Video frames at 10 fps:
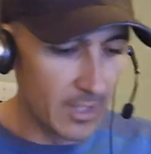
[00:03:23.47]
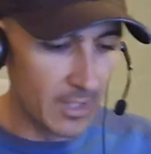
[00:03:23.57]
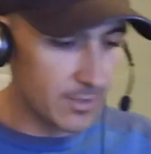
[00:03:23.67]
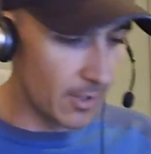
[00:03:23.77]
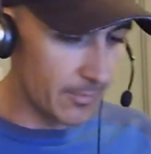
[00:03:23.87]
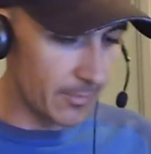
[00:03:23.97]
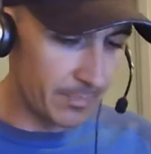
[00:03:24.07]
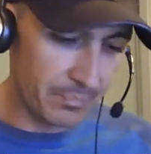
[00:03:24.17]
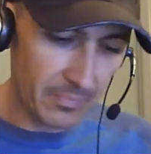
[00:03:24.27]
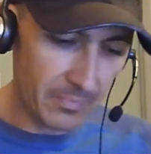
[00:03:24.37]
So
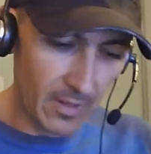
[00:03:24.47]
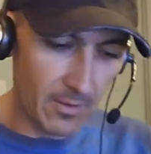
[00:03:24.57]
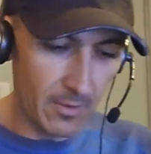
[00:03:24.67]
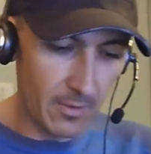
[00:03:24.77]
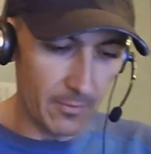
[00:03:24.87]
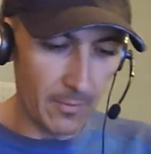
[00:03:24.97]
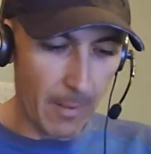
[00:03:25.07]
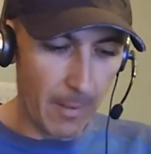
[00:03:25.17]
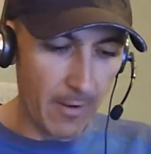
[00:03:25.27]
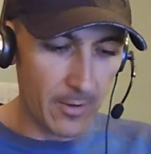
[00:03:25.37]
the
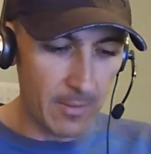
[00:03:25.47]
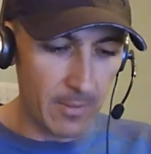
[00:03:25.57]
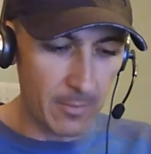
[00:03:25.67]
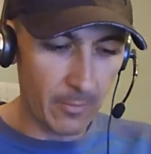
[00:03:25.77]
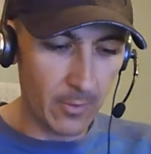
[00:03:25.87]
paradigm that